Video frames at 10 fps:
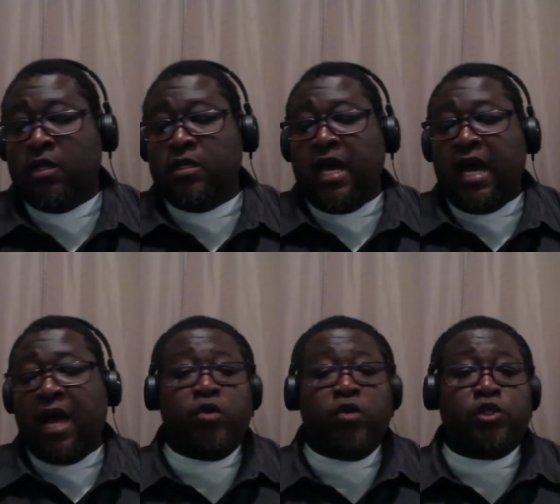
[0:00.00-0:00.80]
Now,
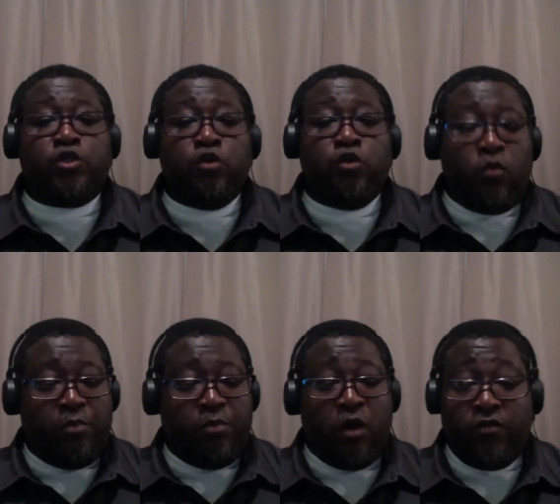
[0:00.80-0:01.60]
I'm pretty sure that we
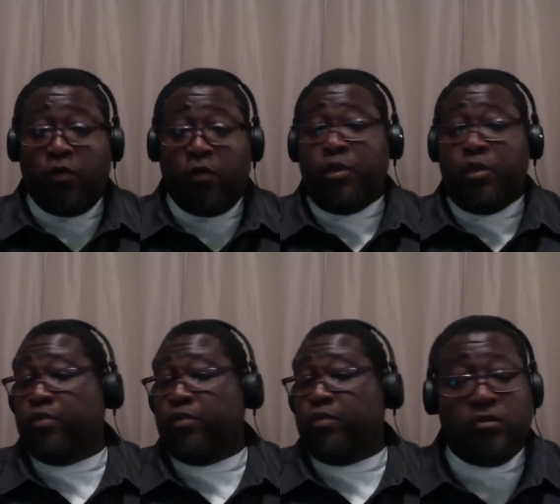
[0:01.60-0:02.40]
both know
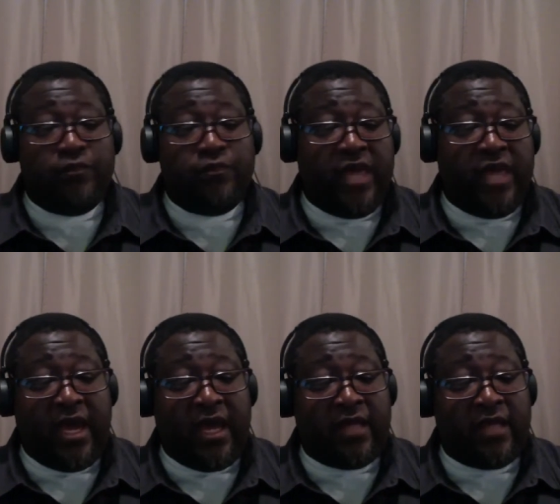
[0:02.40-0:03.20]
people
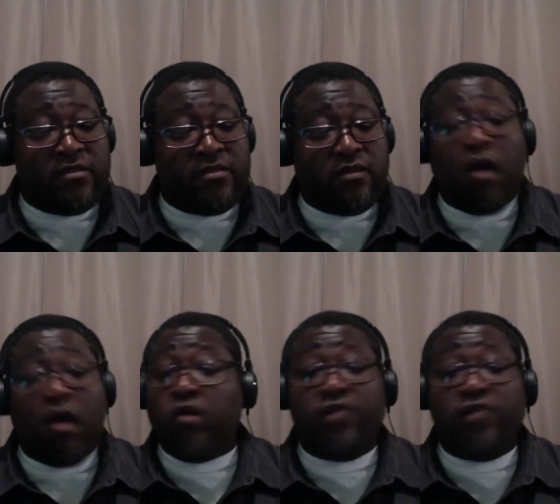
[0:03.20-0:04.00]
that are
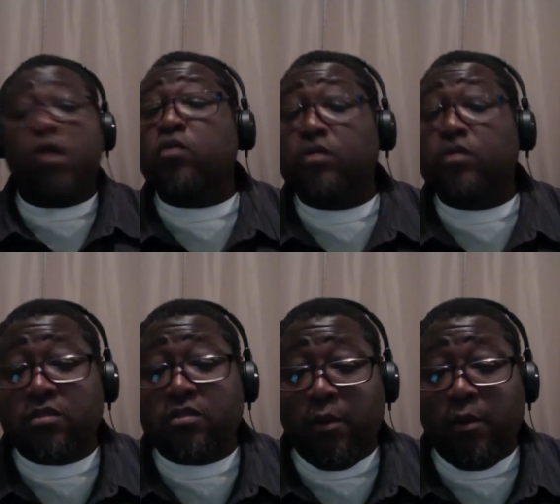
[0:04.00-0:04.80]
great folks,
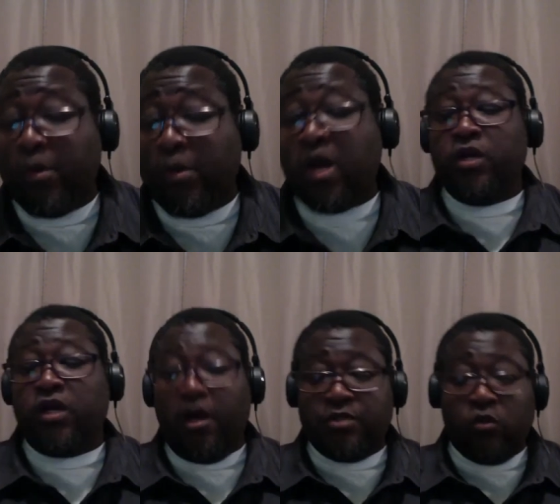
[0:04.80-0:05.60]
but when it
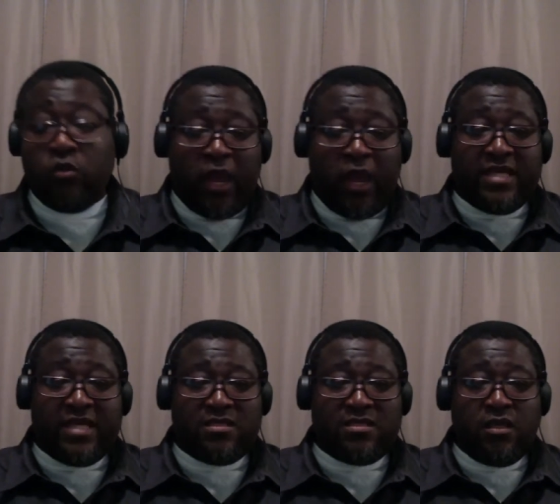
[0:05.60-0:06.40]
comes to
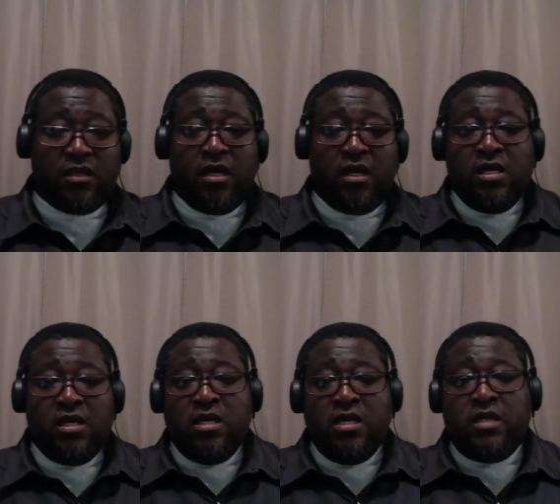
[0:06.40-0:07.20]
race,
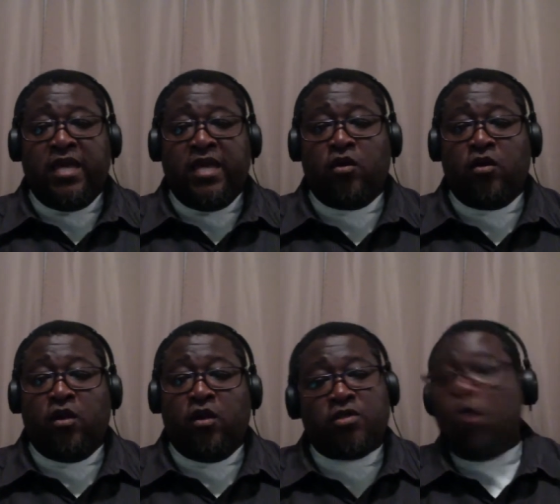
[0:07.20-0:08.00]
they either
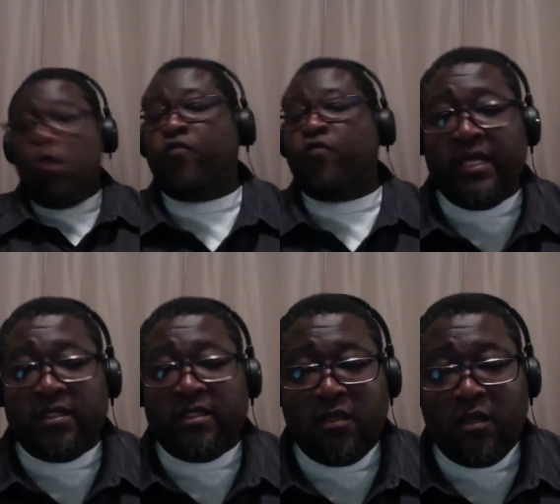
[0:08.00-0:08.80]
gloss over
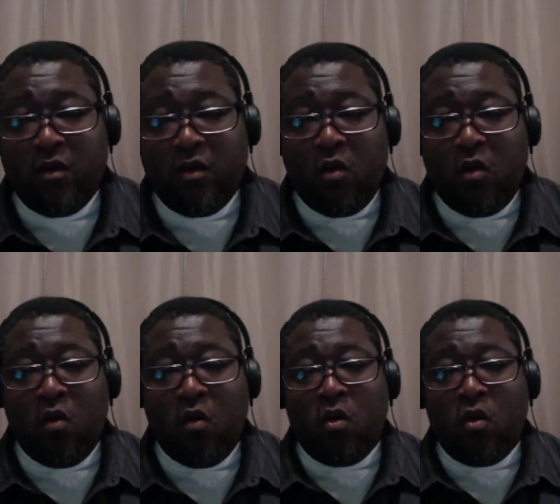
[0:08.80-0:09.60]
it
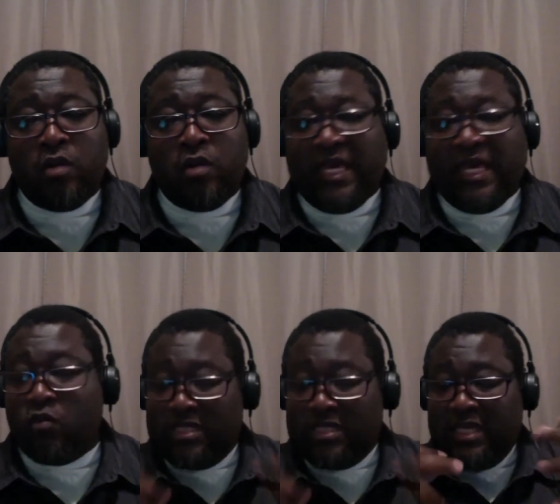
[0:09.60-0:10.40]
or mm-hmm. they don't
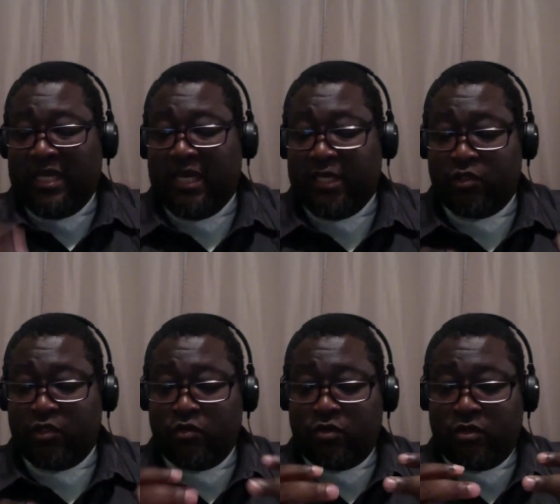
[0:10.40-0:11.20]
see the
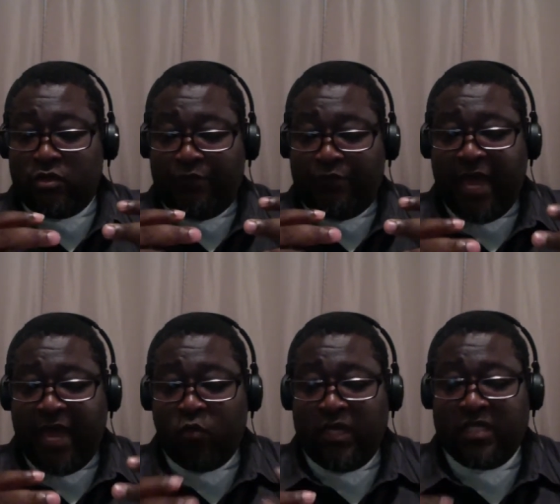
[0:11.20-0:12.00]
issues that
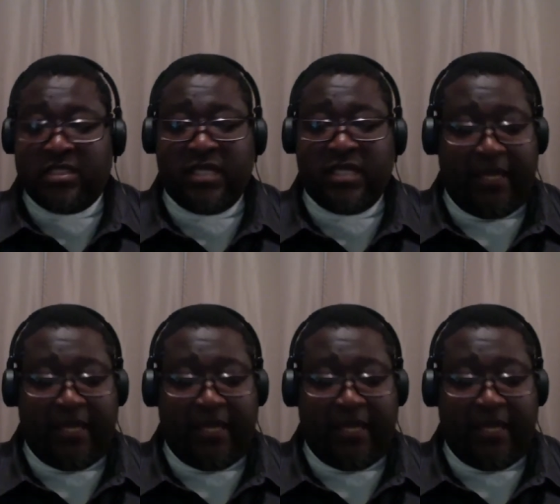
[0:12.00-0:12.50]
we see.